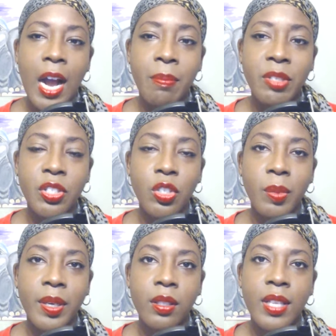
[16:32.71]
I'm
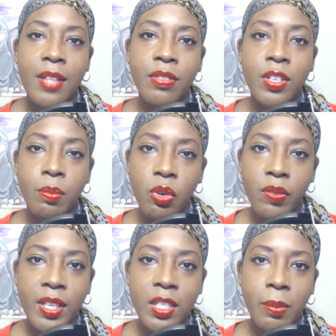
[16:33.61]
assuming that this
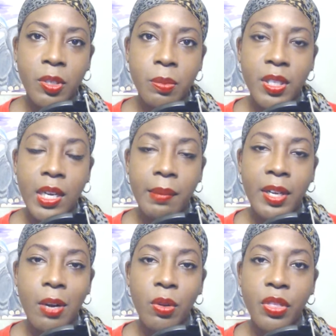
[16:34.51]
movie that's supposed to be
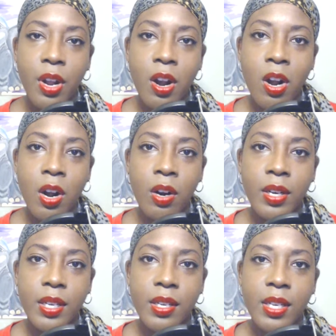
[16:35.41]
coming out with her,